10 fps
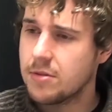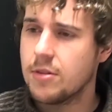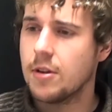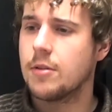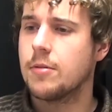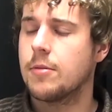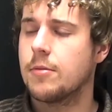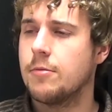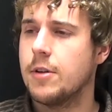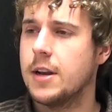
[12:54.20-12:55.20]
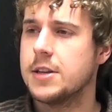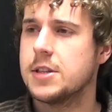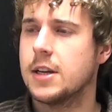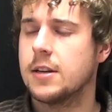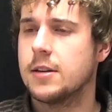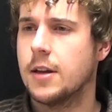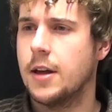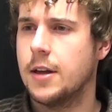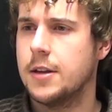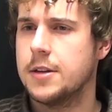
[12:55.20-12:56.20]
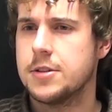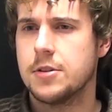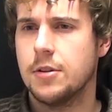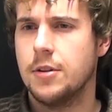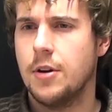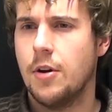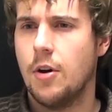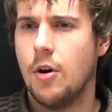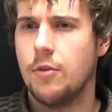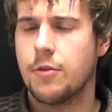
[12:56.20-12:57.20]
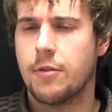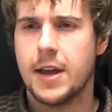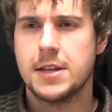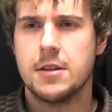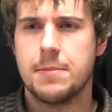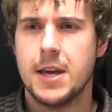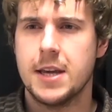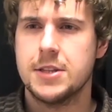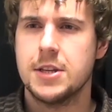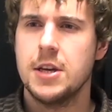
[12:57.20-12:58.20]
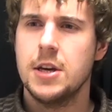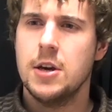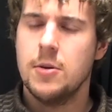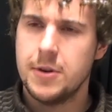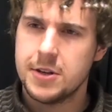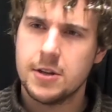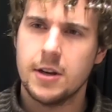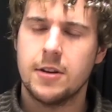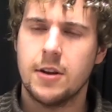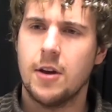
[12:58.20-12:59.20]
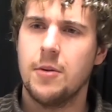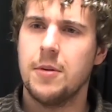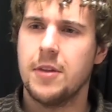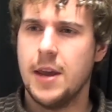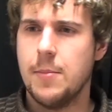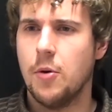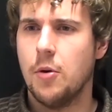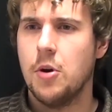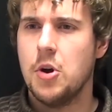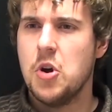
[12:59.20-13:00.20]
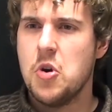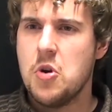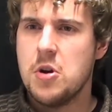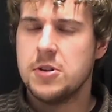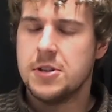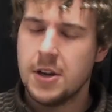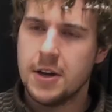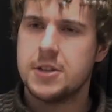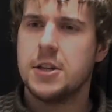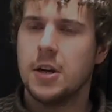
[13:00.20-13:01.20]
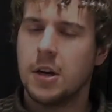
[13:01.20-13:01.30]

the realisticness of creating the piece, we decided to go with a more dirtier,